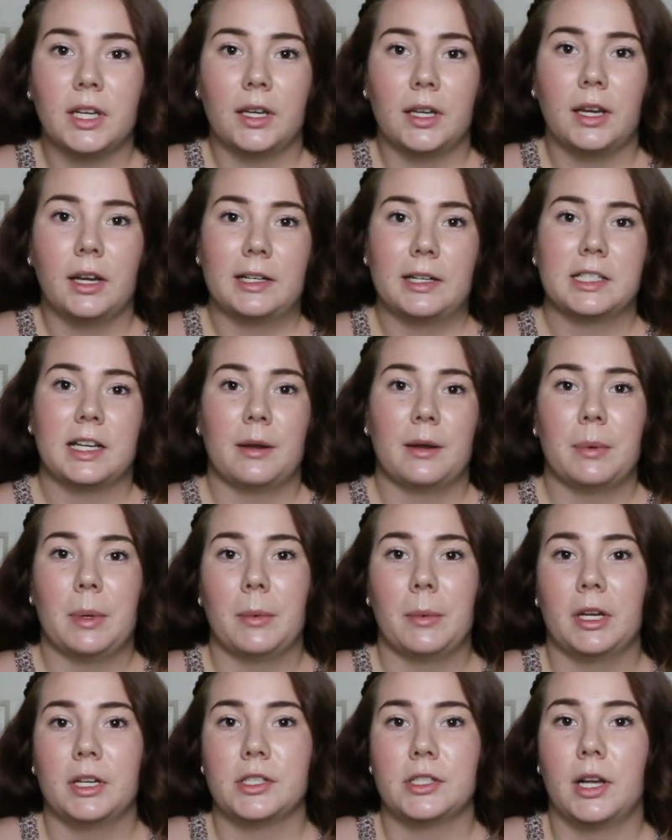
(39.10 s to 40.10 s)
skincare type I'm
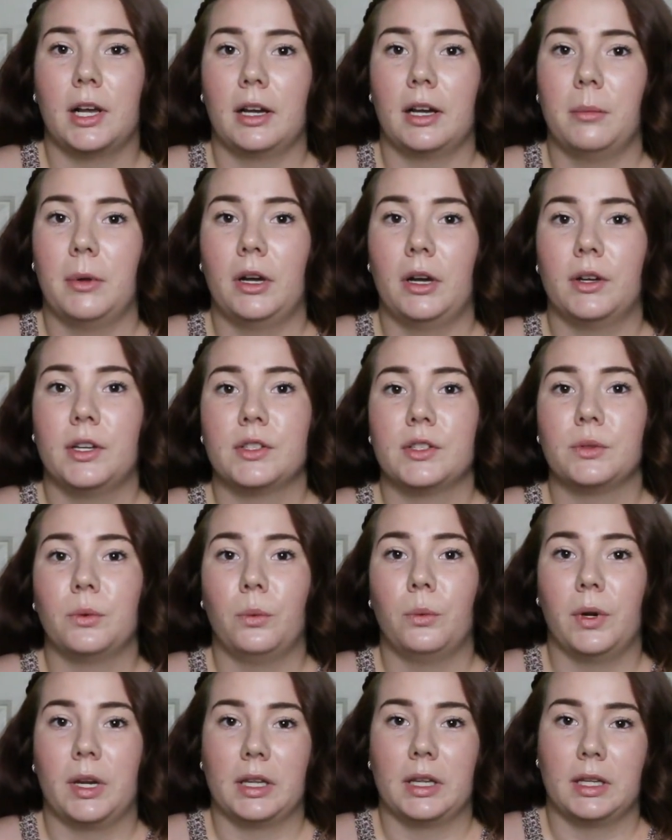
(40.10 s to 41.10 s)
going to talk about is
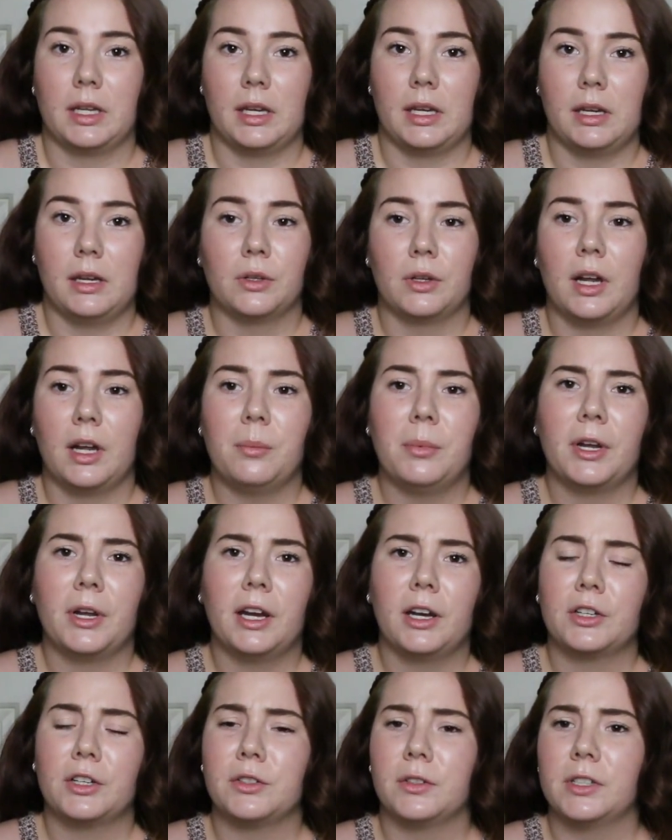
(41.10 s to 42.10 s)
oily. So a couple
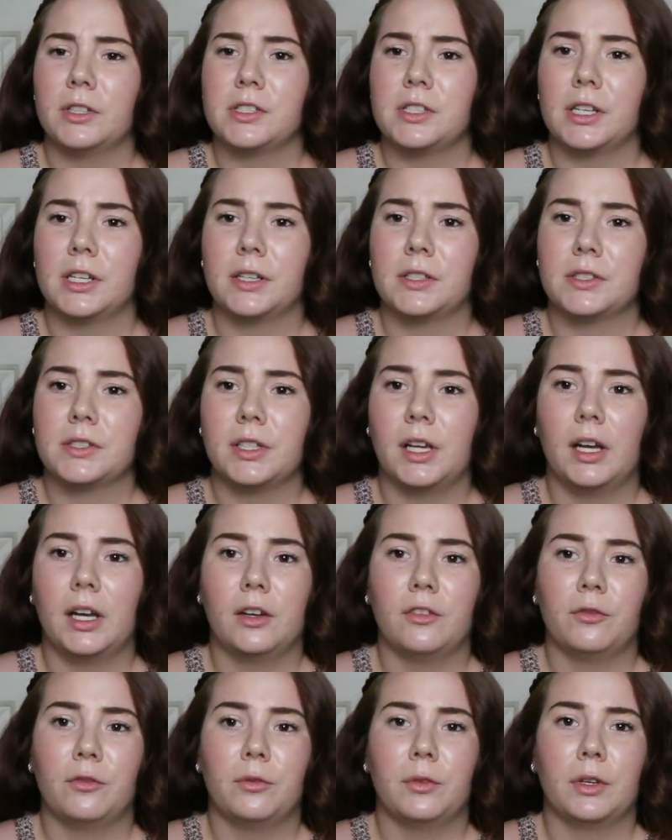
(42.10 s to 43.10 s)
characteristics
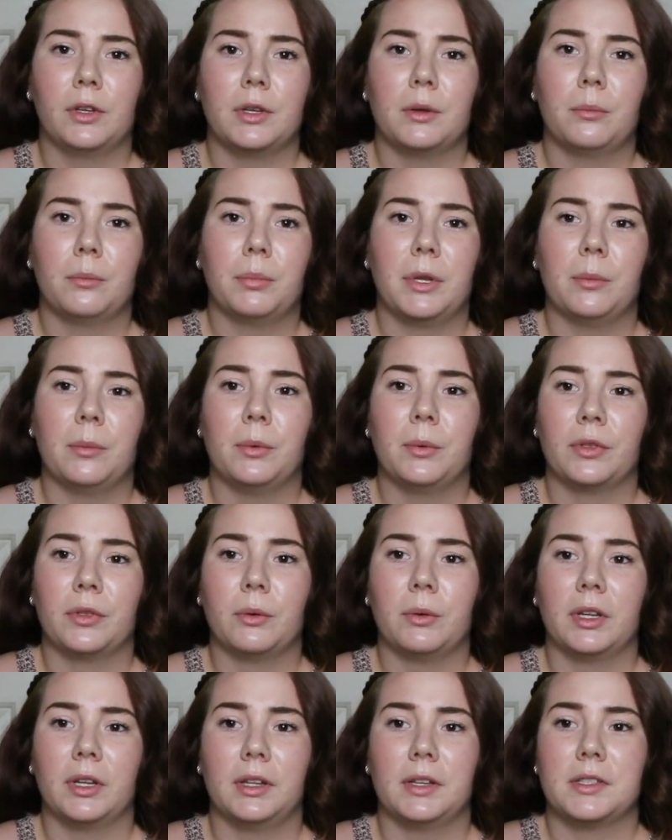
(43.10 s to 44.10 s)
of people with
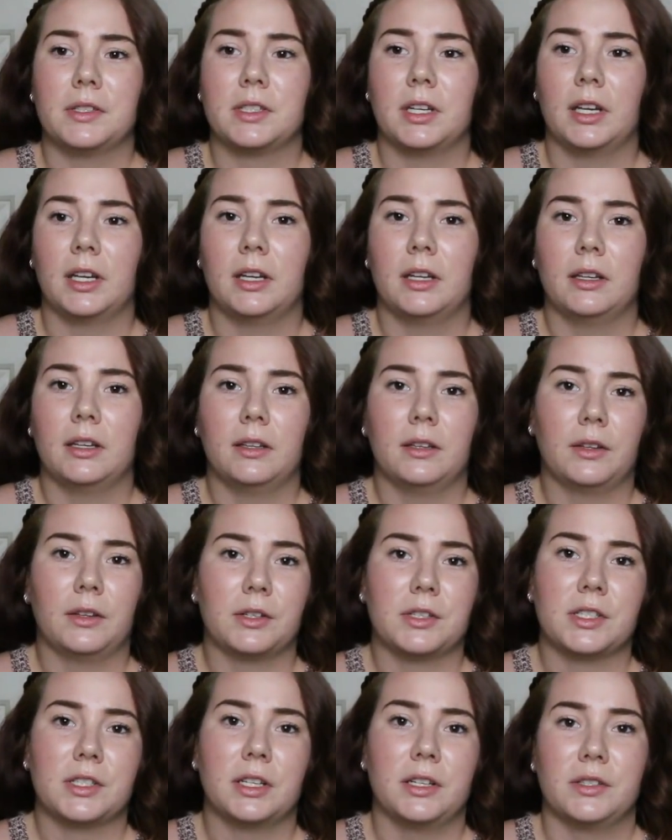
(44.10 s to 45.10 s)
oily skin,
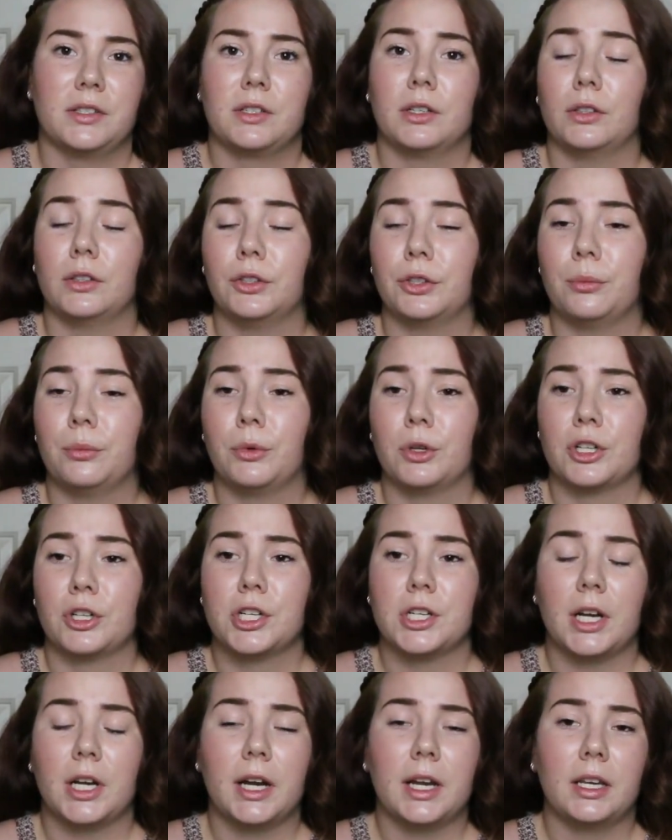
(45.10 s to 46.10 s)
their skin is going to look more
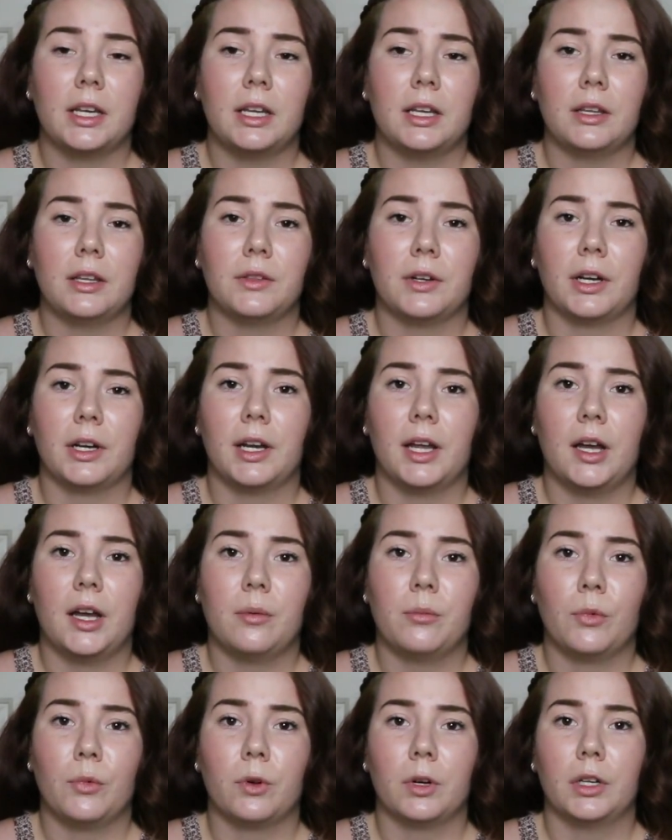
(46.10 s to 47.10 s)
shiny, they're going to
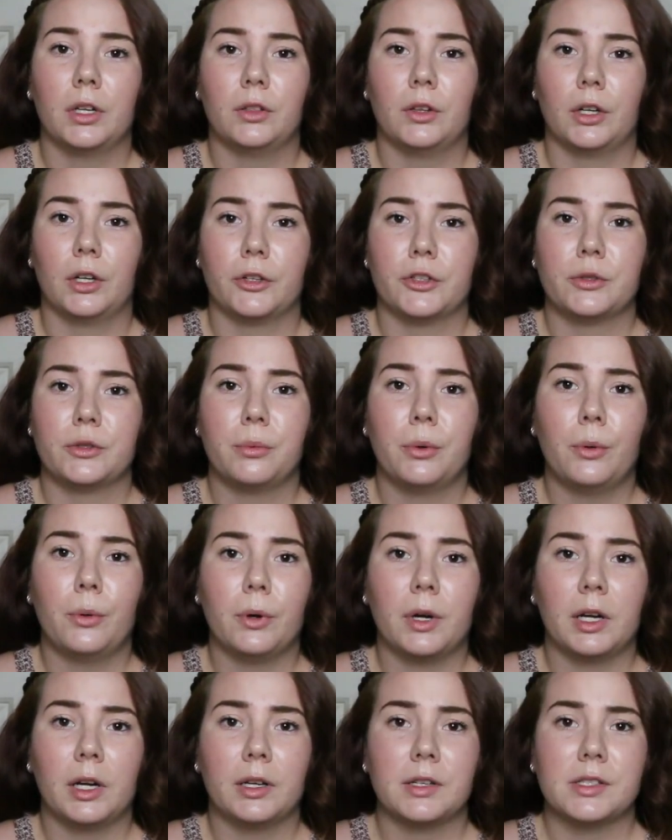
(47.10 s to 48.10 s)
have more enlarged
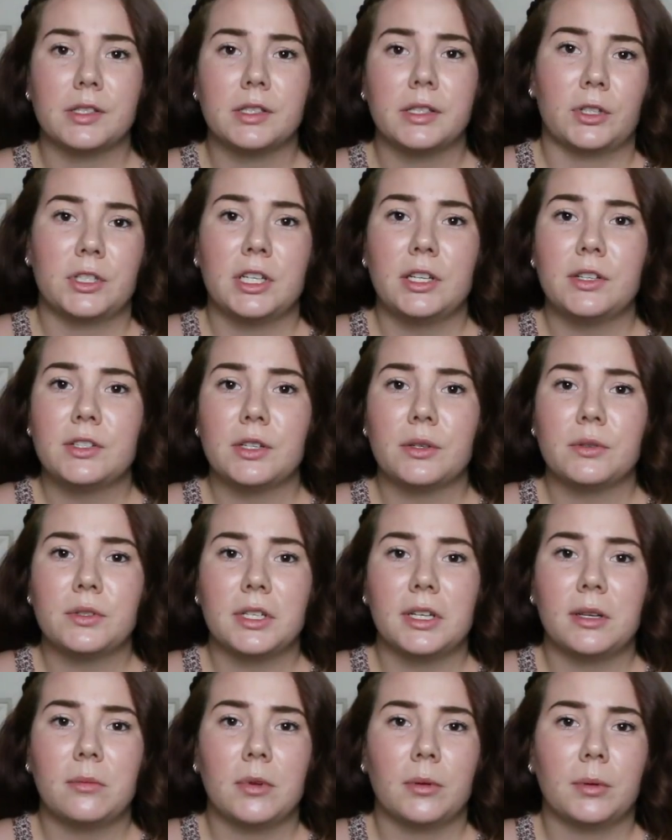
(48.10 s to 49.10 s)
pores, their T-zone is
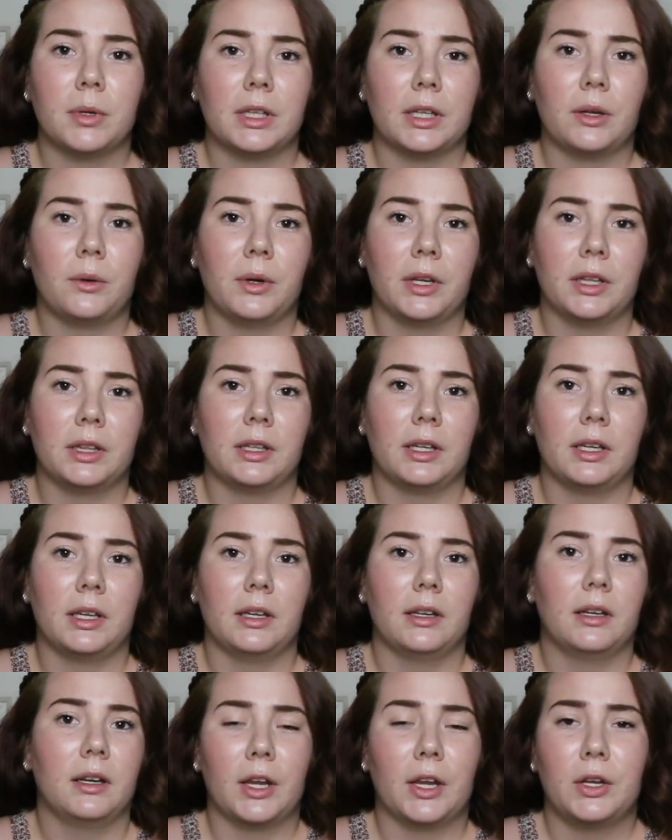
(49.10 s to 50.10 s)
going to be really
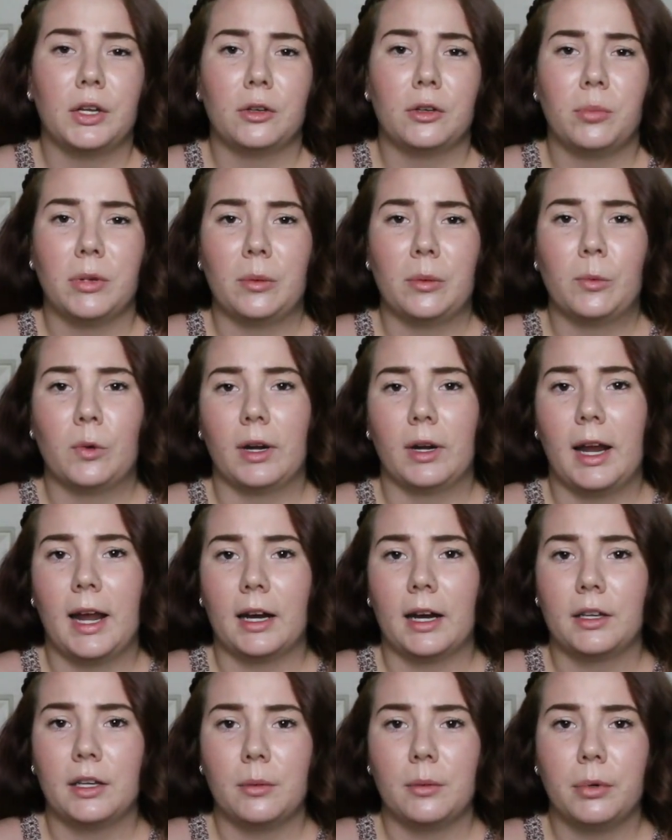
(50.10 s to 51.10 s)
oily, they could be more
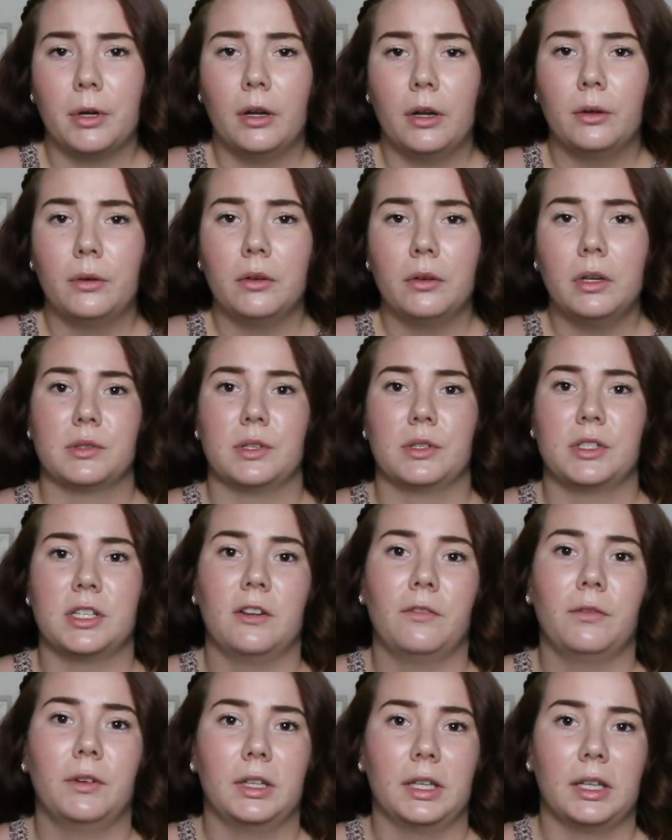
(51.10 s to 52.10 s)
acne prone. Those are
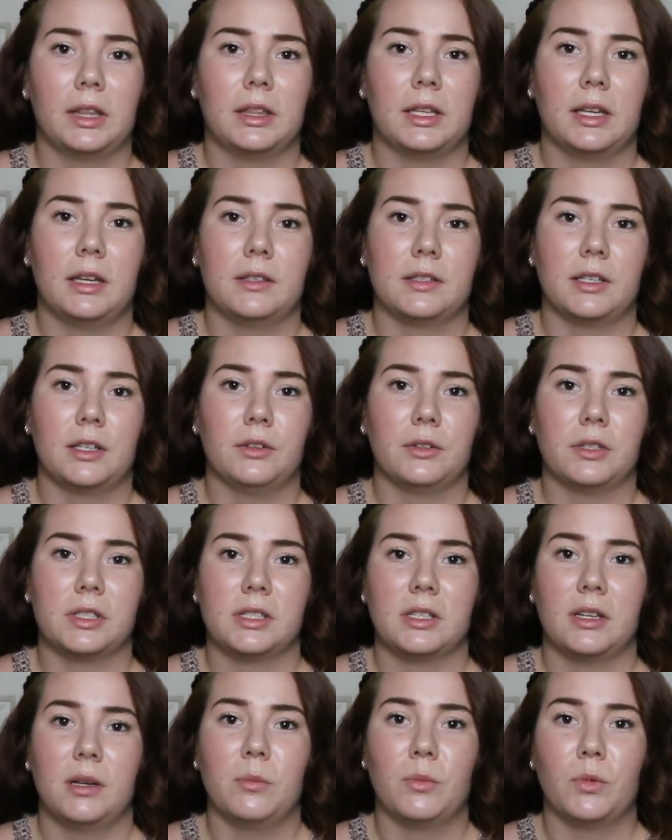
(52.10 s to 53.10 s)
definitely things that you'll
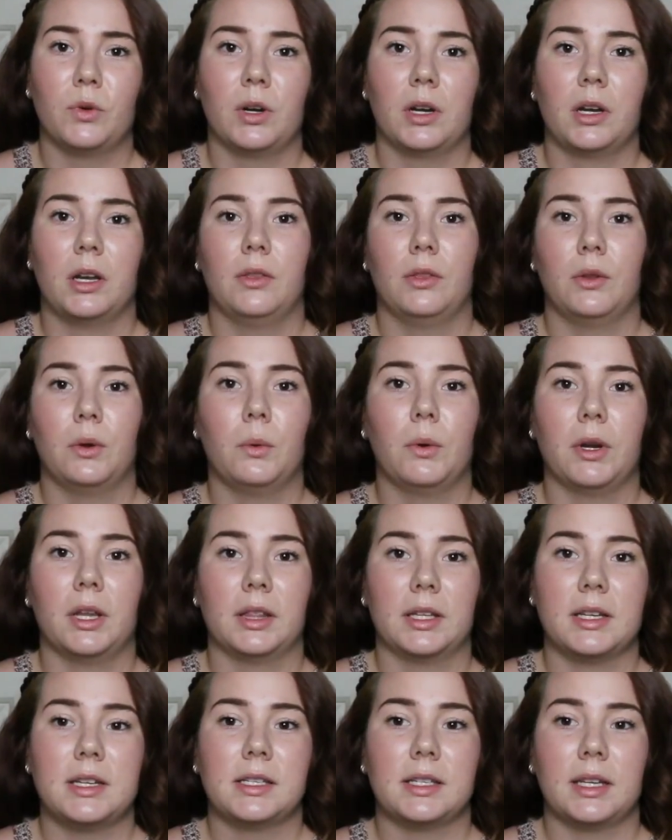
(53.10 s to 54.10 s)
see more in the
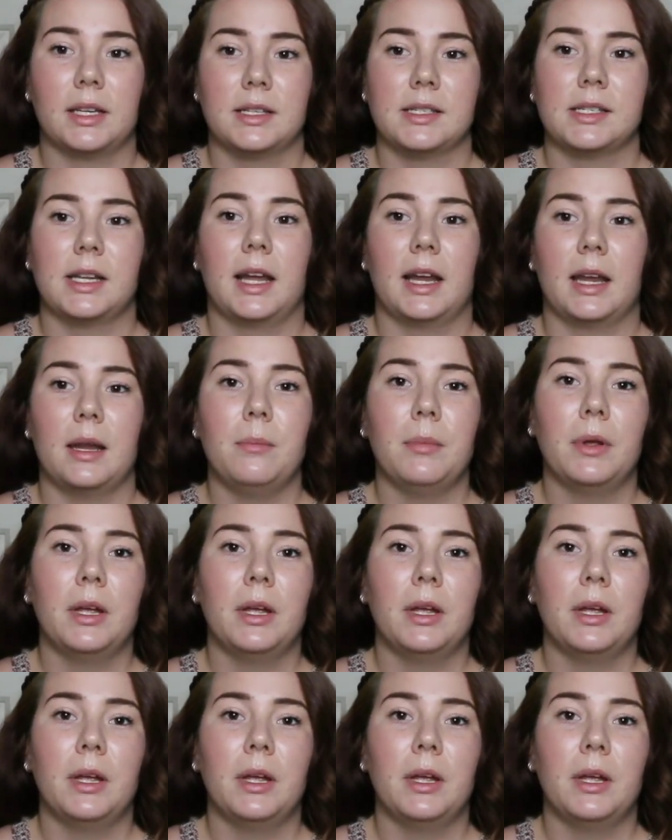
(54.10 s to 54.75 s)
oily skin type.